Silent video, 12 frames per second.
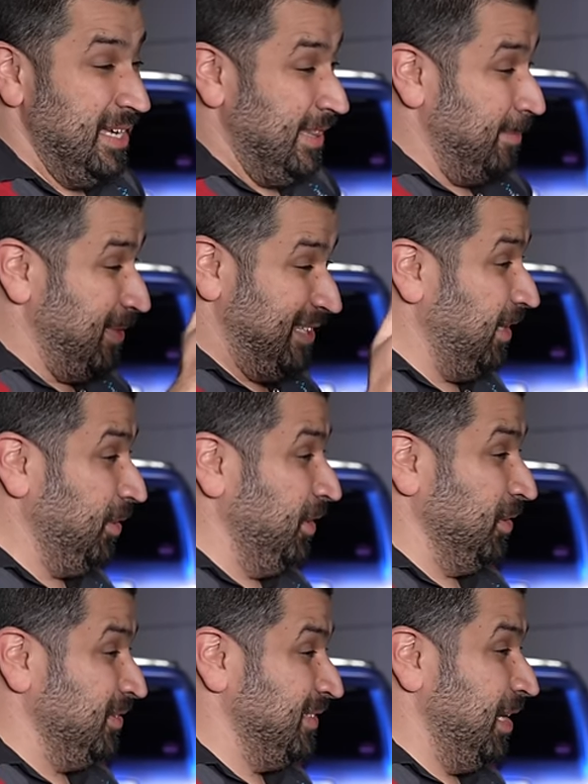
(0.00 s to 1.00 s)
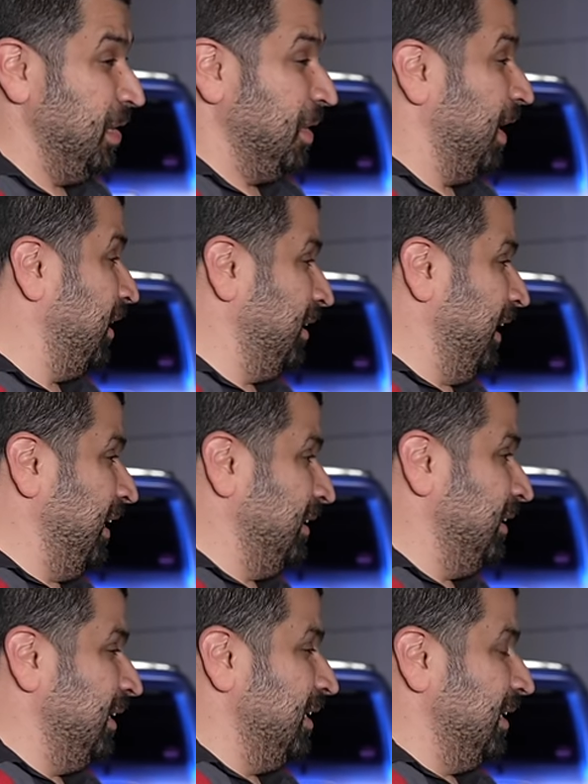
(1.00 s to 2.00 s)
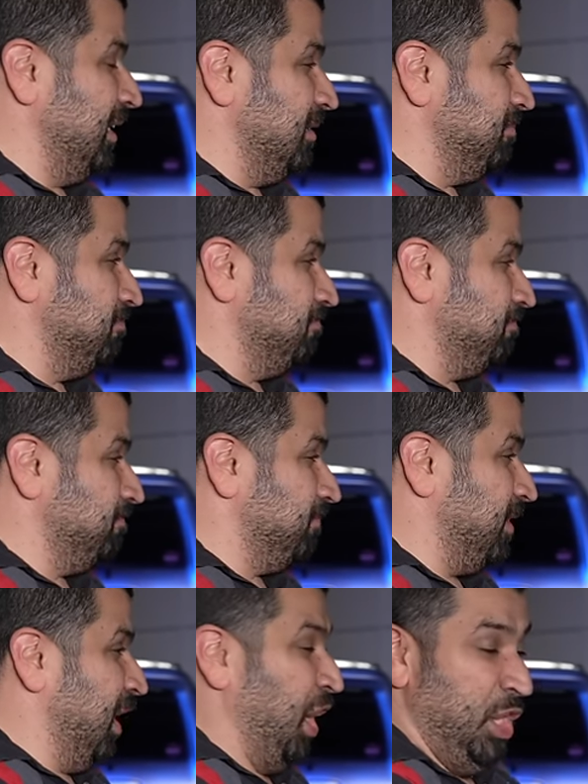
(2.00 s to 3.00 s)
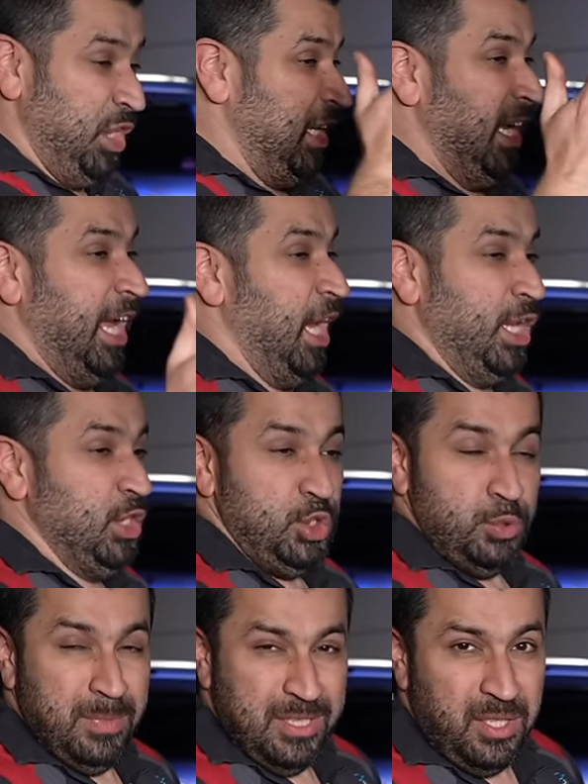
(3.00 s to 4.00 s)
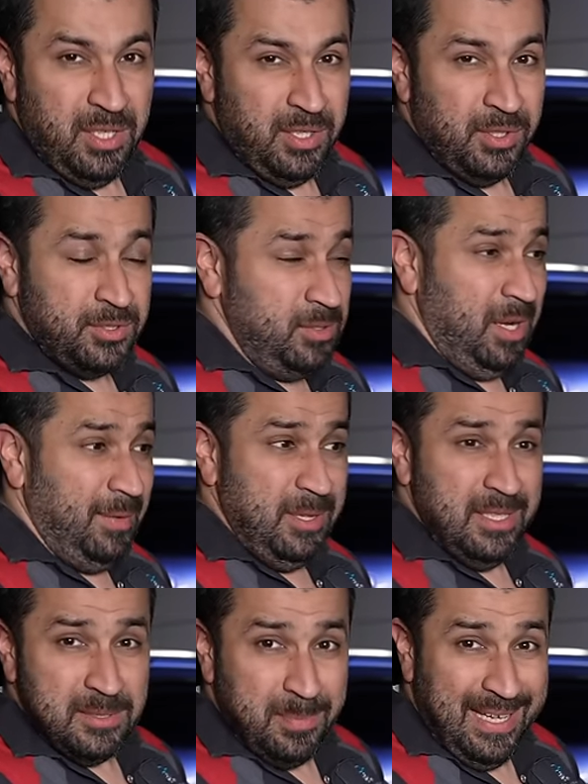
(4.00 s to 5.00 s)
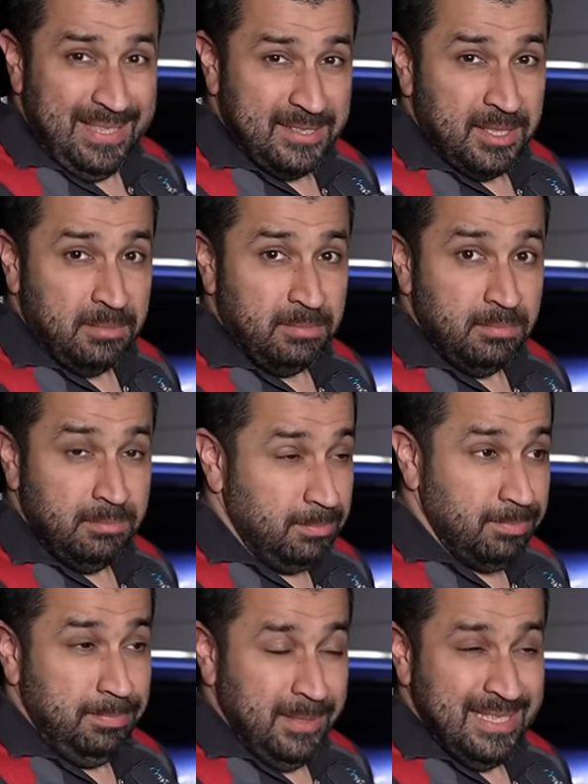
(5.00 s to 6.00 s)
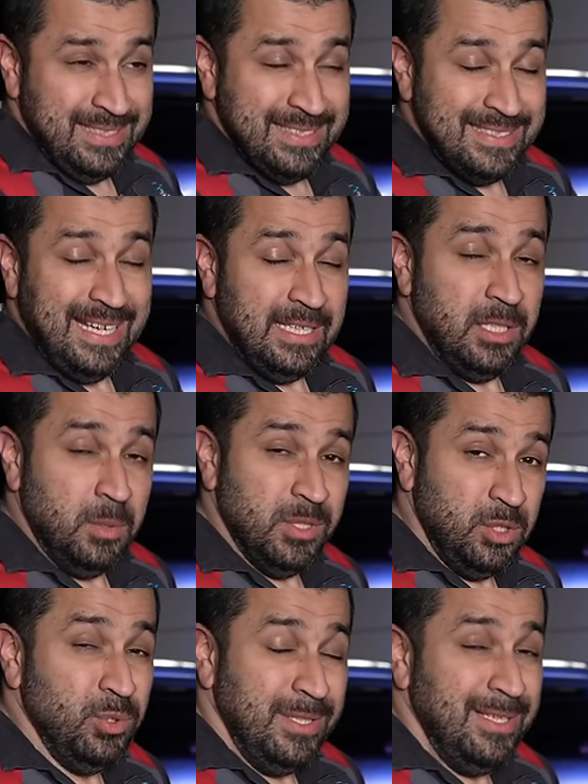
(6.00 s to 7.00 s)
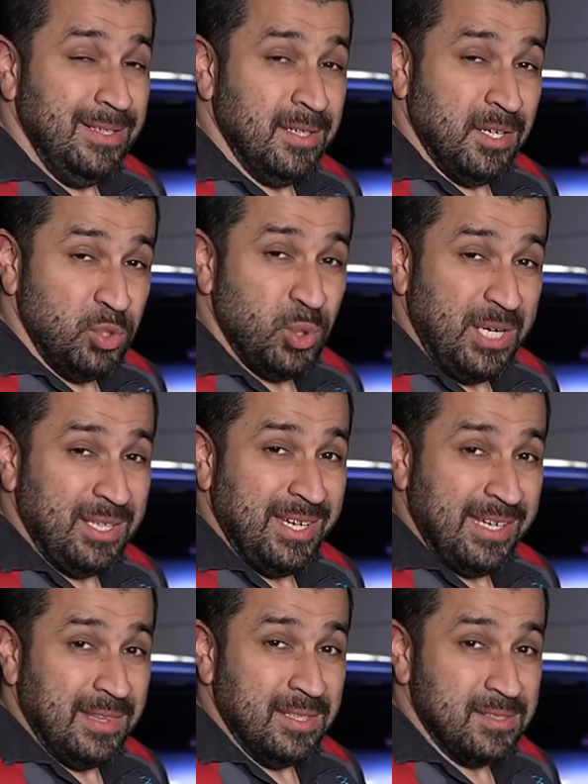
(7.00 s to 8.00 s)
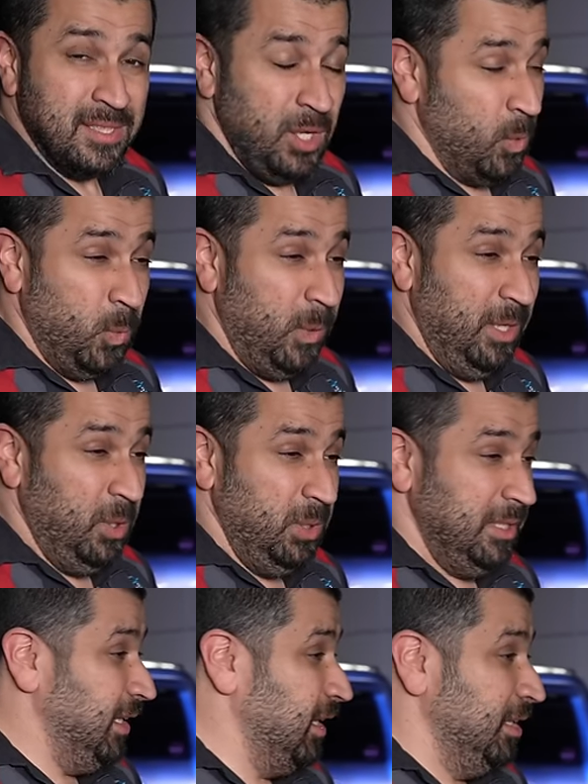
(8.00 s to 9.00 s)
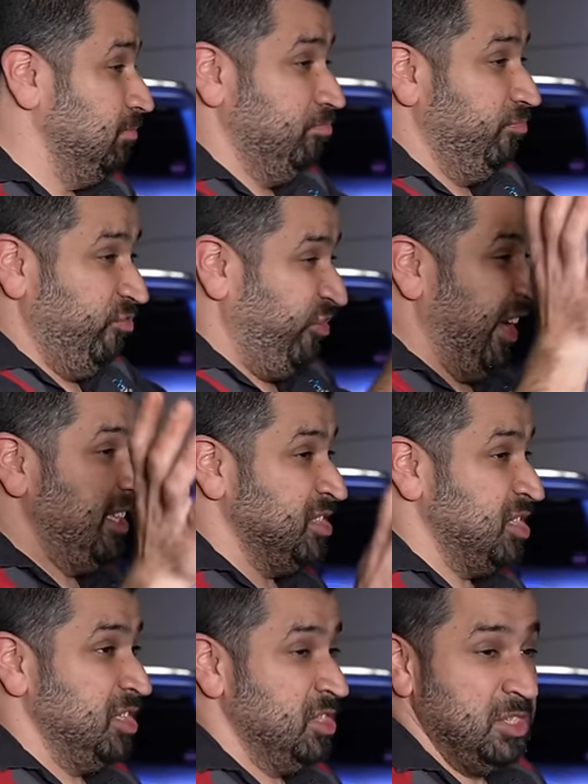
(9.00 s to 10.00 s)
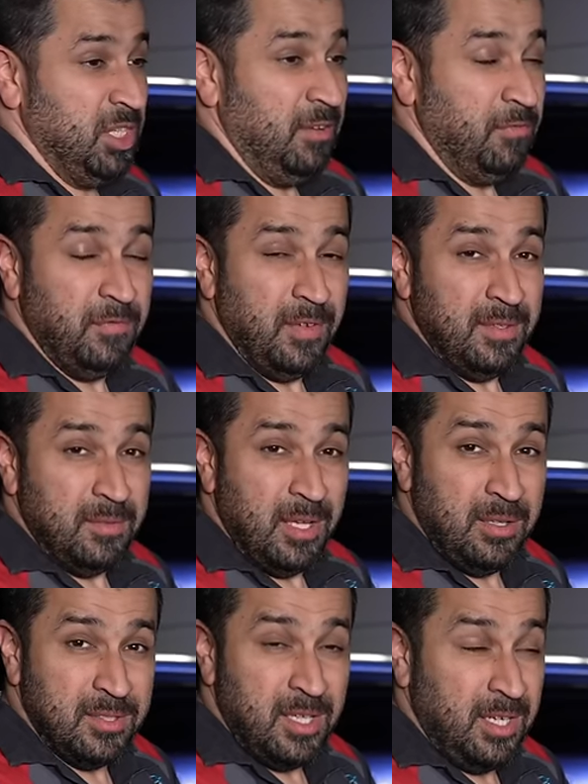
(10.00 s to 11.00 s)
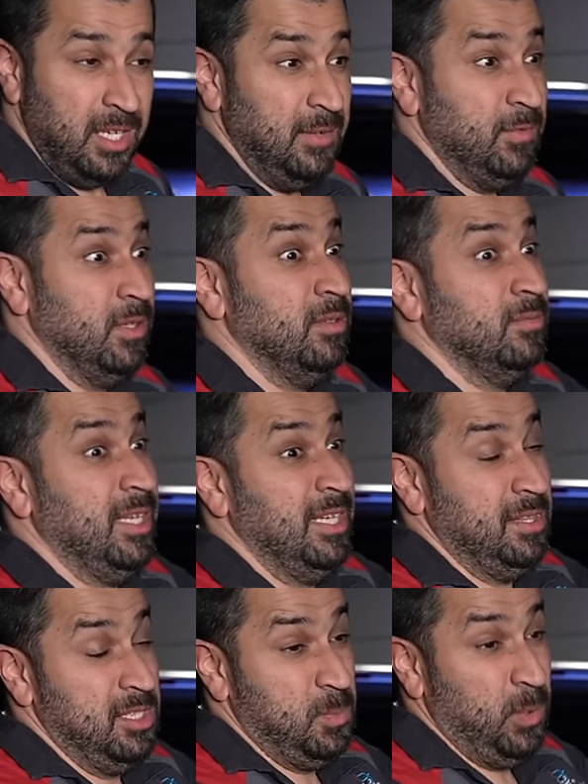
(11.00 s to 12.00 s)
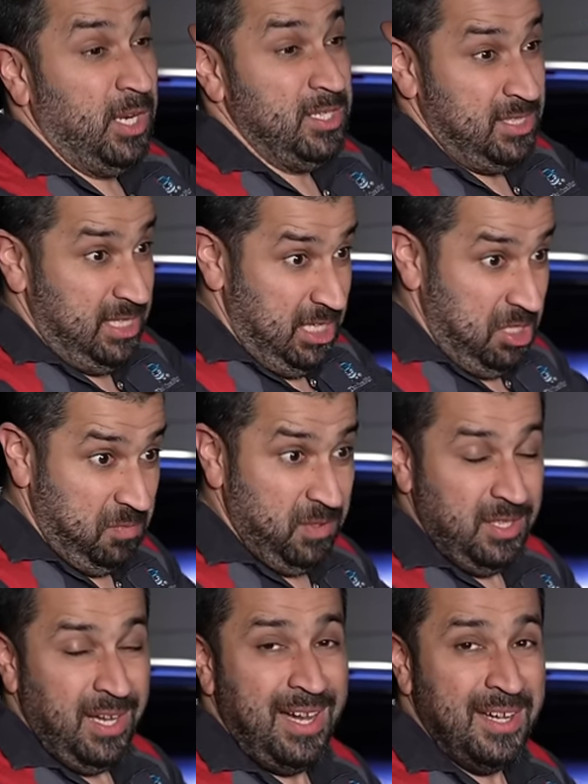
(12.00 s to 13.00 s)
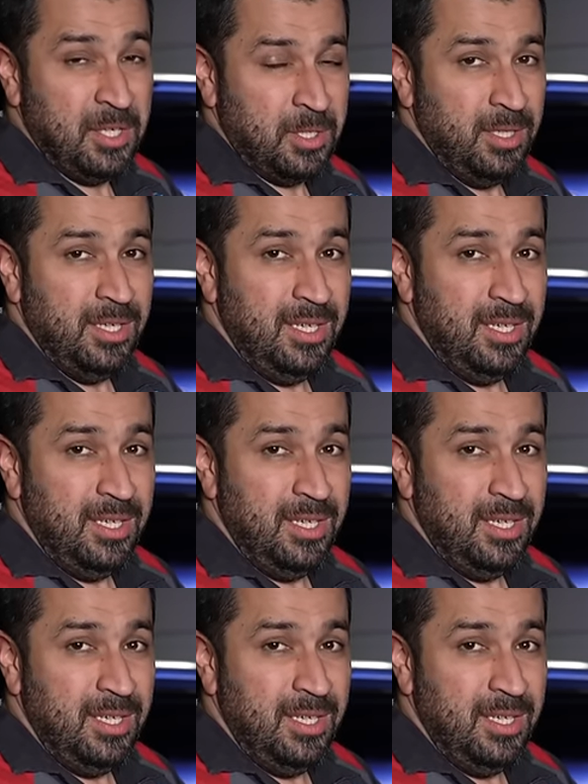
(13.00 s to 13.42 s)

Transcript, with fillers: the materials here are not cutting edge materials. No, everything's plastic. But that's exactly what you need in a truck like this. We don't need fancy stuff, and that's gonna even take this price even higher.